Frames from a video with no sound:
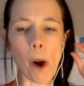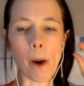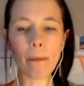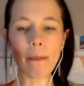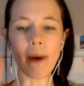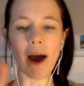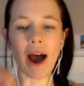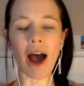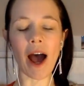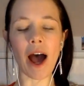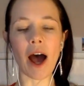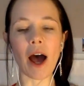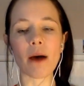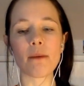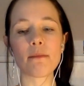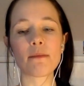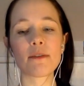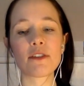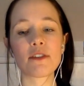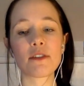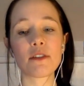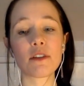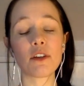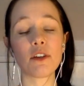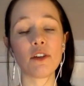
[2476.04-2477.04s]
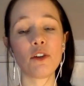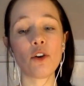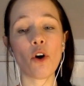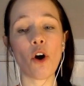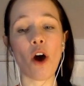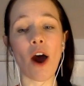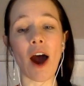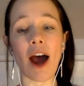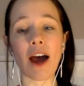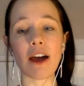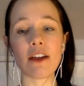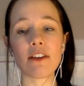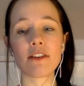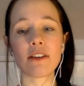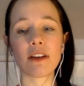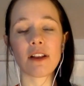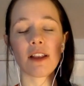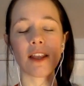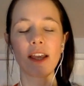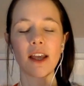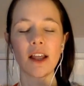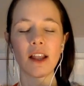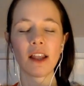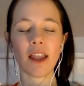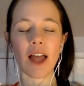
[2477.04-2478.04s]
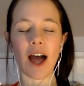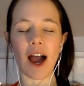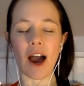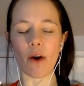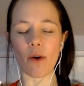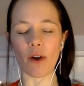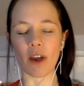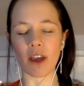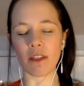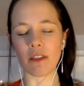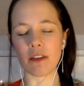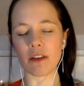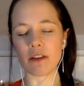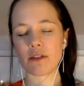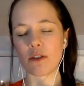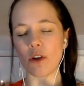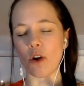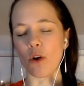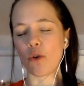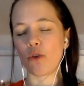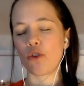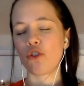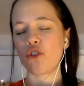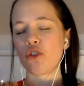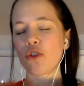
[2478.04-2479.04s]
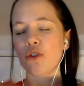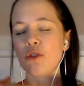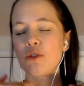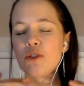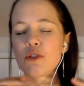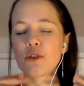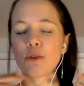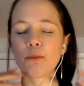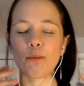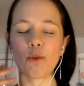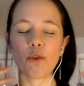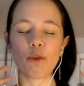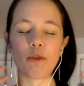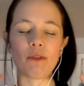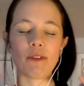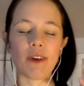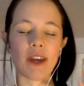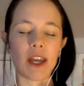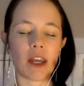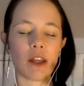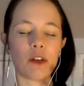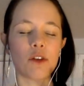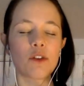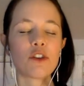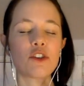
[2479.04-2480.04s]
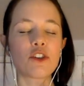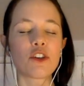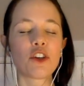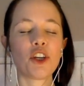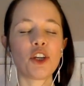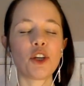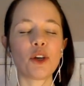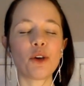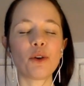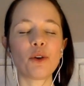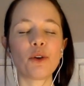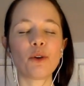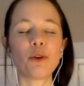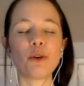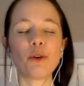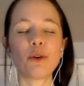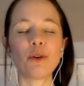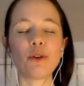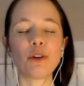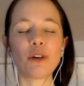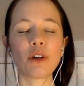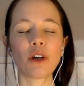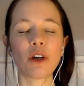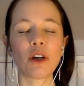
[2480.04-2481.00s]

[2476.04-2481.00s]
Perhaps you're actually allowing this ocean to move into you.